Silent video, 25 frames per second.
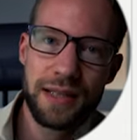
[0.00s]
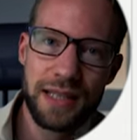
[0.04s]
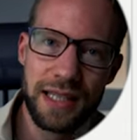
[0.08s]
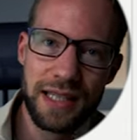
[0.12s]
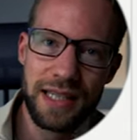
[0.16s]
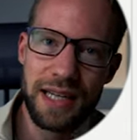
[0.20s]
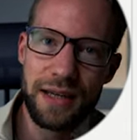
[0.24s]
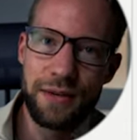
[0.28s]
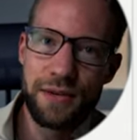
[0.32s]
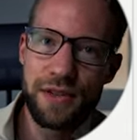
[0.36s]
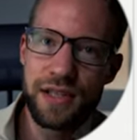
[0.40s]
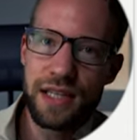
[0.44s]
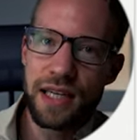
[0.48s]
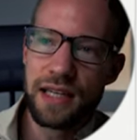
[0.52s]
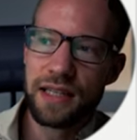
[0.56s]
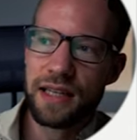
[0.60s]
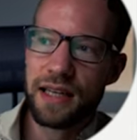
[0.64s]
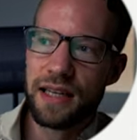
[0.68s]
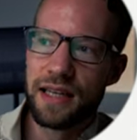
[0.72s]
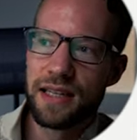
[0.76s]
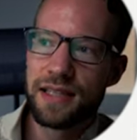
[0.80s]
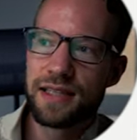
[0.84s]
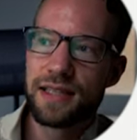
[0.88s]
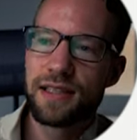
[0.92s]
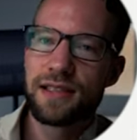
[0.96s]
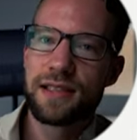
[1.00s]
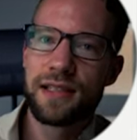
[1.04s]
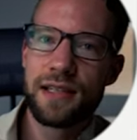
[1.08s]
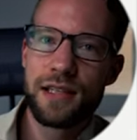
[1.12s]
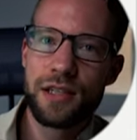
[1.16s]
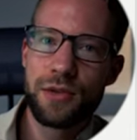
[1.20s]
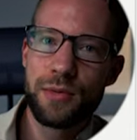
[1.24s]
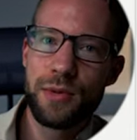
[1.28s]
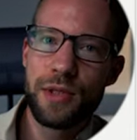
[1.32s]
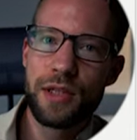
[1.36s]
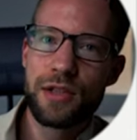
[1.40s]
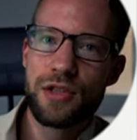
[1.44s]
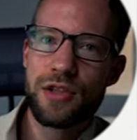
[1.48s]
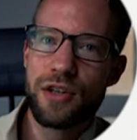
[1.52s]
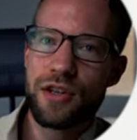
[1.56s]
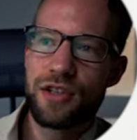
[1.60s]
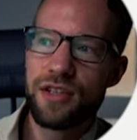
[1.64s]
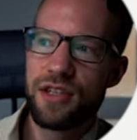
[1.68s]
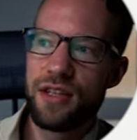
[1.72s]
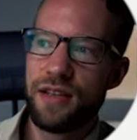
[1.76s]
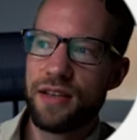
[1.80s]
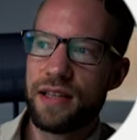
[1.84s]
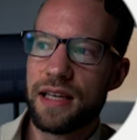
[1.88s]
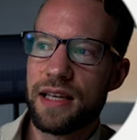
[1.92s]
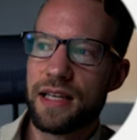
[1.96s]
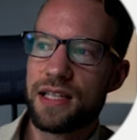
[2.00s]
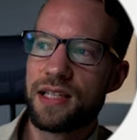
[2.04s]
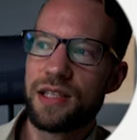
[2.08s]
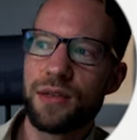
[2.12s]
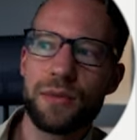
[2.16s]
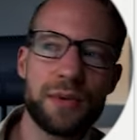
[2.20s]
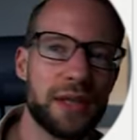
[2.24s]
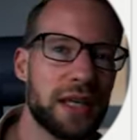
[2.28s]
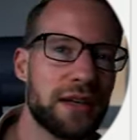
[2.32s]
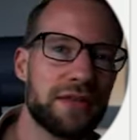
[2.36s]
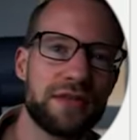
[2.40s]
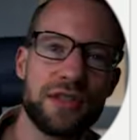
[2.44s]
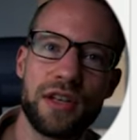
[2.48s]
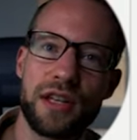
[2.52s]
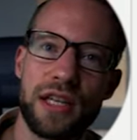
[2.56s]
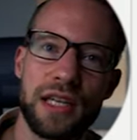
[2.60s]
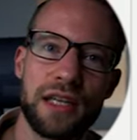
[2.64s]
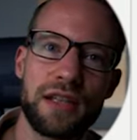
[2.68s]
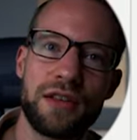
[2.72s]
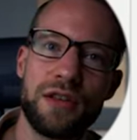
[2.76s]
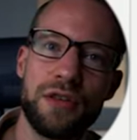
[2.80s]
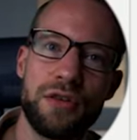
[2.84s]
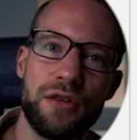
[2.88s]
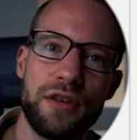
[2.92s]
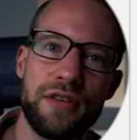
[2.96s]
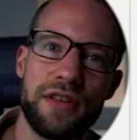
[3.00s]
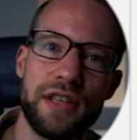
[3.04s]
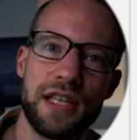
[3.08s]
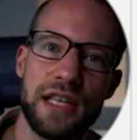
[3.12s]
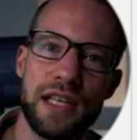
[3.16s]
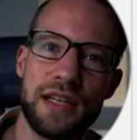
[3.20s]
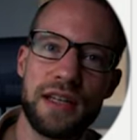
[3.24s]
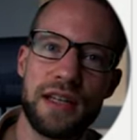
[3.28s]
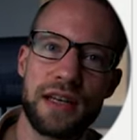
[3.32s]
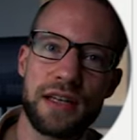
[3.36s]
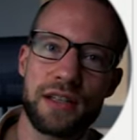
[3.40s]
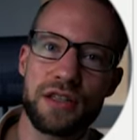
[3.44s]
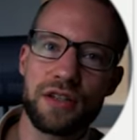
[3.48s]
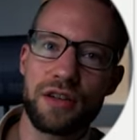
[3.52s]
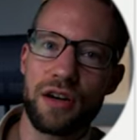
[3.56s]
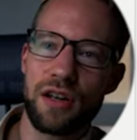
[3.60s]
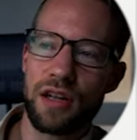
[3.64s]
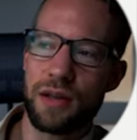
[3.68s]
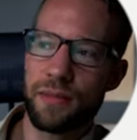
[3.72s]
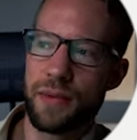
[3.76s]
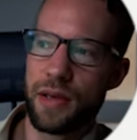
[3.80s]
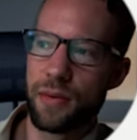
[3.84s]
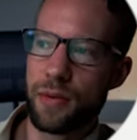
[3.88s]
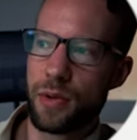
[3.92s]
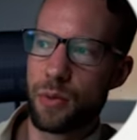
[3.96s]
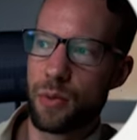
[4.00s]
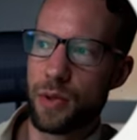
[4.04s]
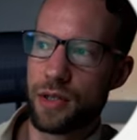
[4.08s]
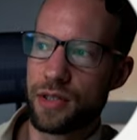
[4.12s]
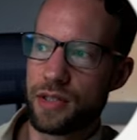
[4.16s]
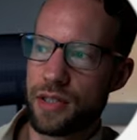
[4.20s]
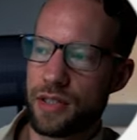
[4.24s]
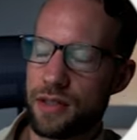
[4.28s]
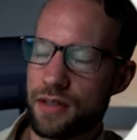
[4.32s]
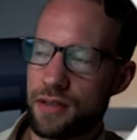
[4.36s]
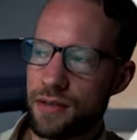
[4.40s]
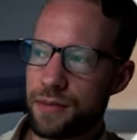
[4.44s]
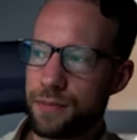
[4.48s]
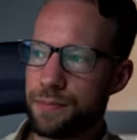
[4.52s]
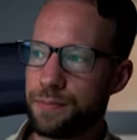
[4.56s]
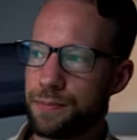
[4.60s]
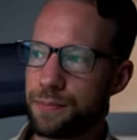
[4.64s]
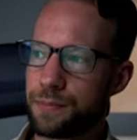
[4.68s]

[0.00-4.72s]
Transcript: The downside is, since we adjusted this, we have not included the index column that we wanted.